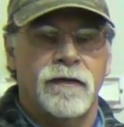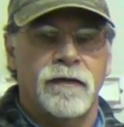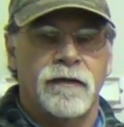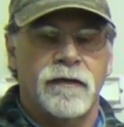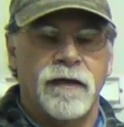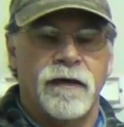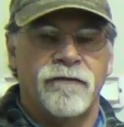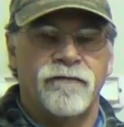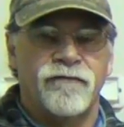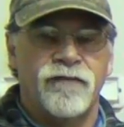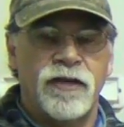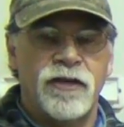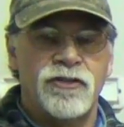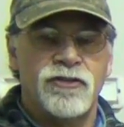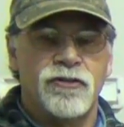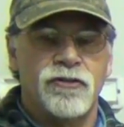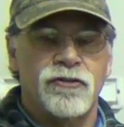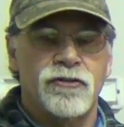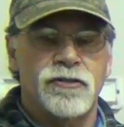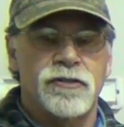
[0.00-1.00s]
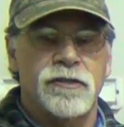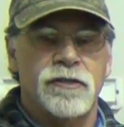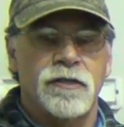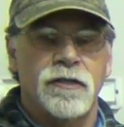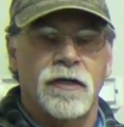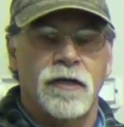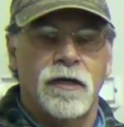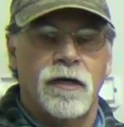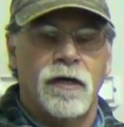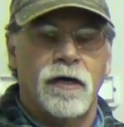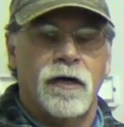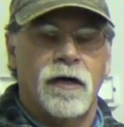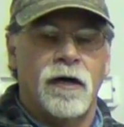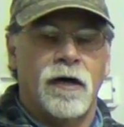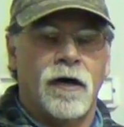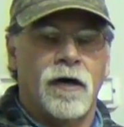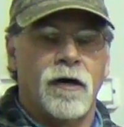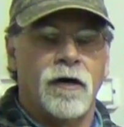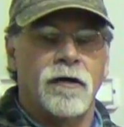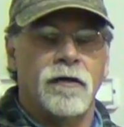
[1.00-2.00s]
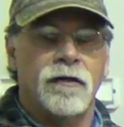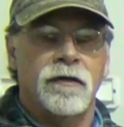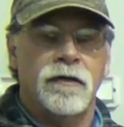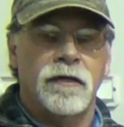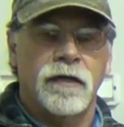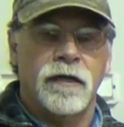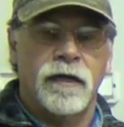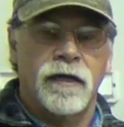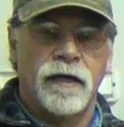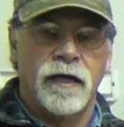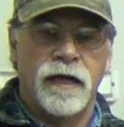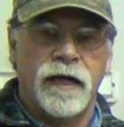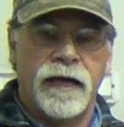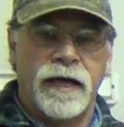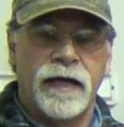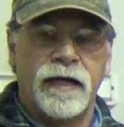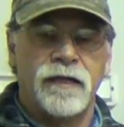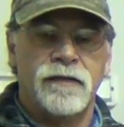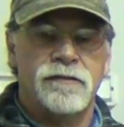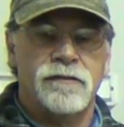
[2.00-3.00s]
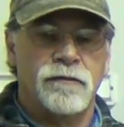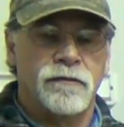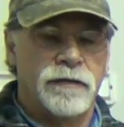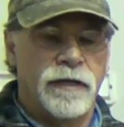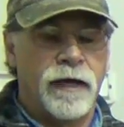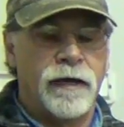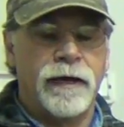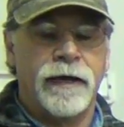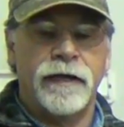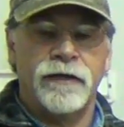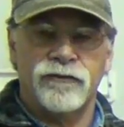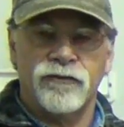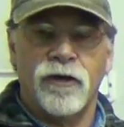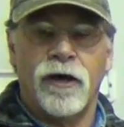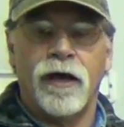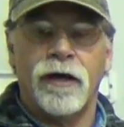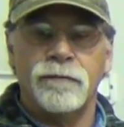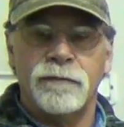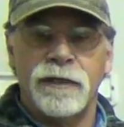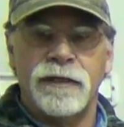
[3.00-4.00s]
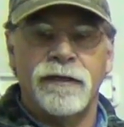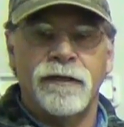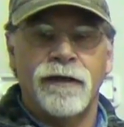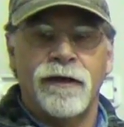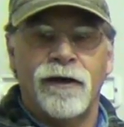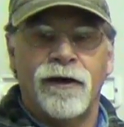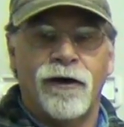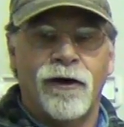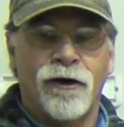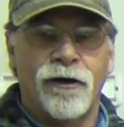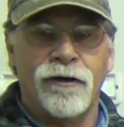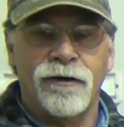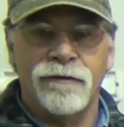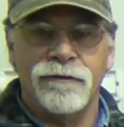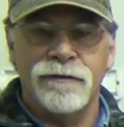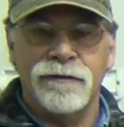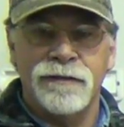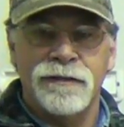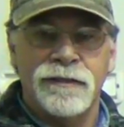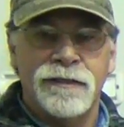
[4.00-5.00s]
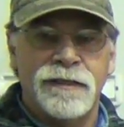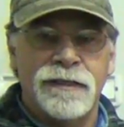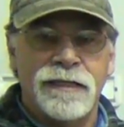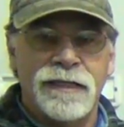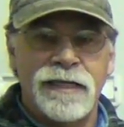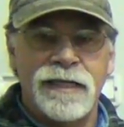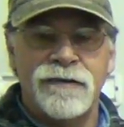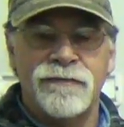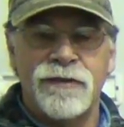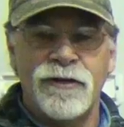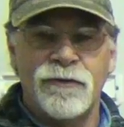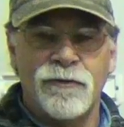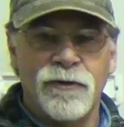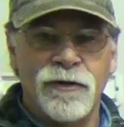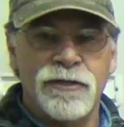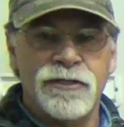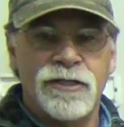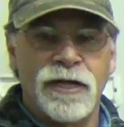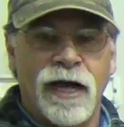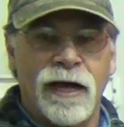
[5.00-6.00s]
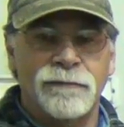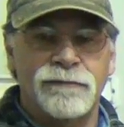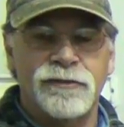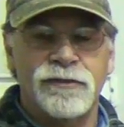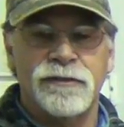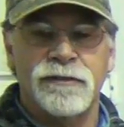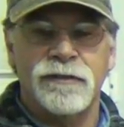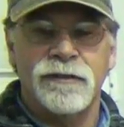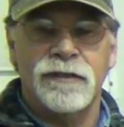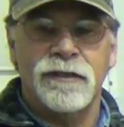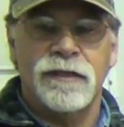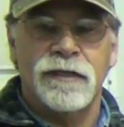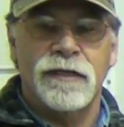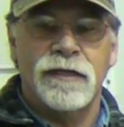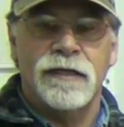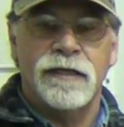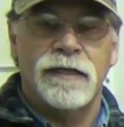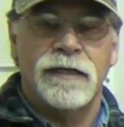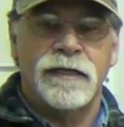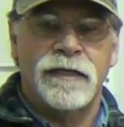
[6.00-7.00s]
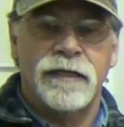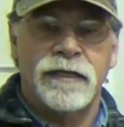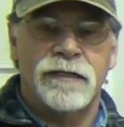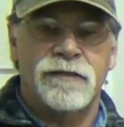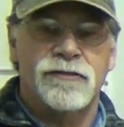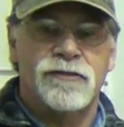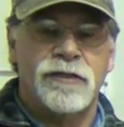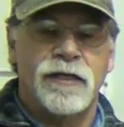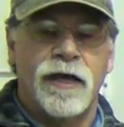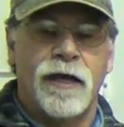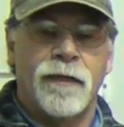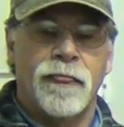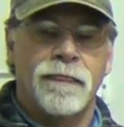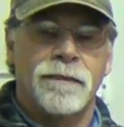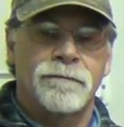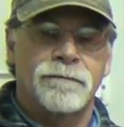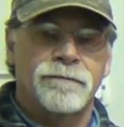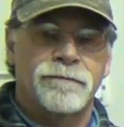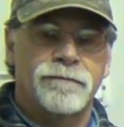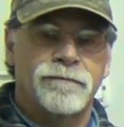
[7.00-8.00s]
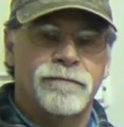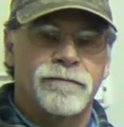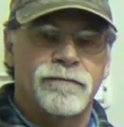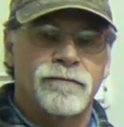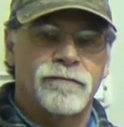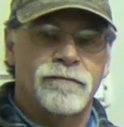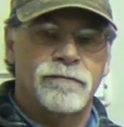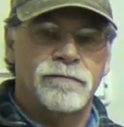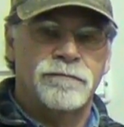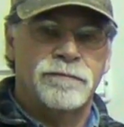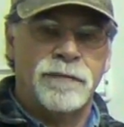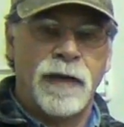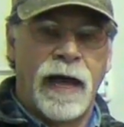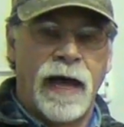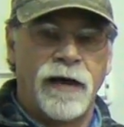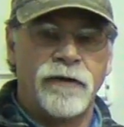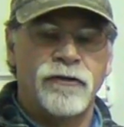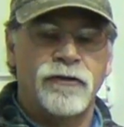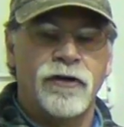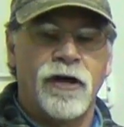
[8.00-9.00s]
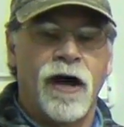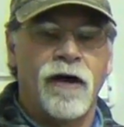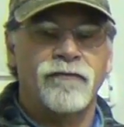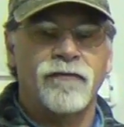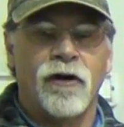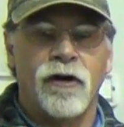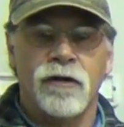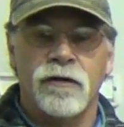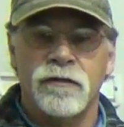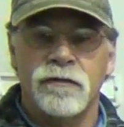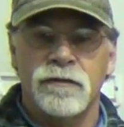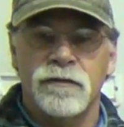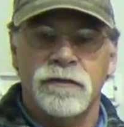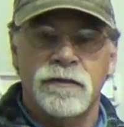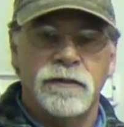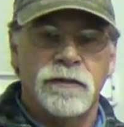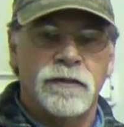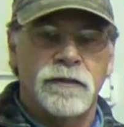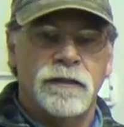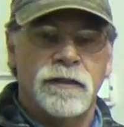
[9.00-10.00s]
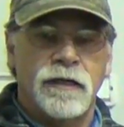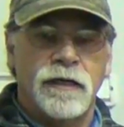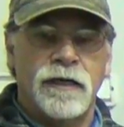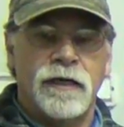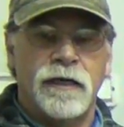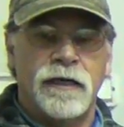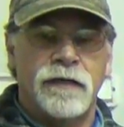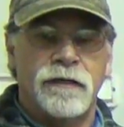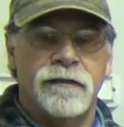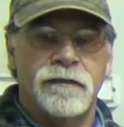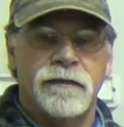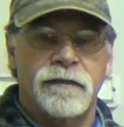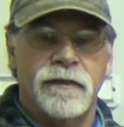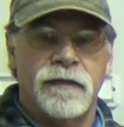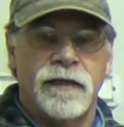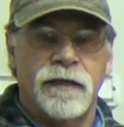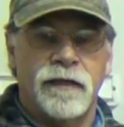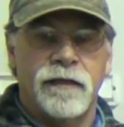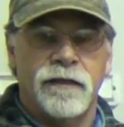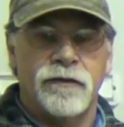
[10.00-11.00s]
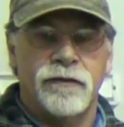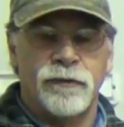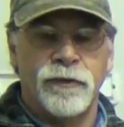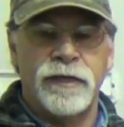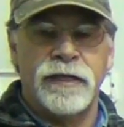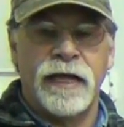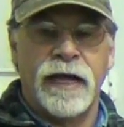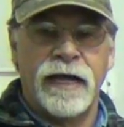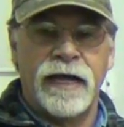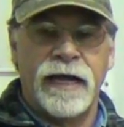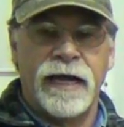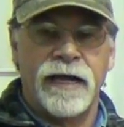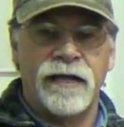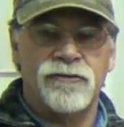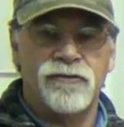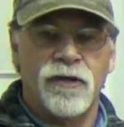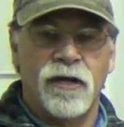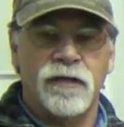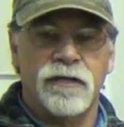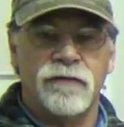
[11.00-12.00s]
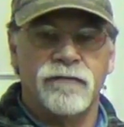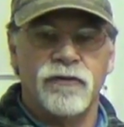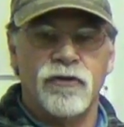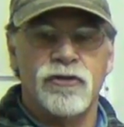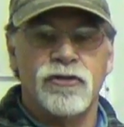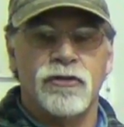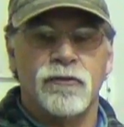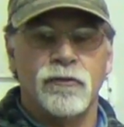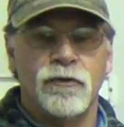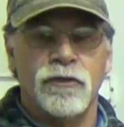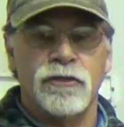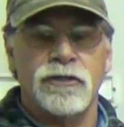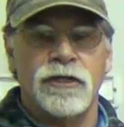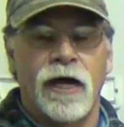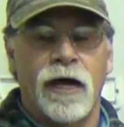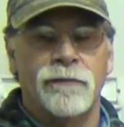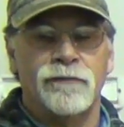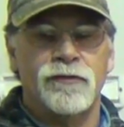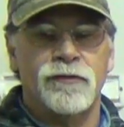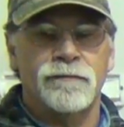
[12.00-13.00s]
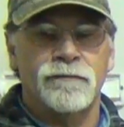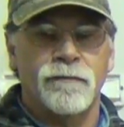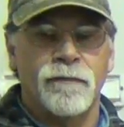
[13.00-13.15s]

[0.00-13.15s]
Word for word: that features our hand, well not hands-on, but our EV workshops. It's uh, patterned off our uh, three-day hands-on conversion workshops,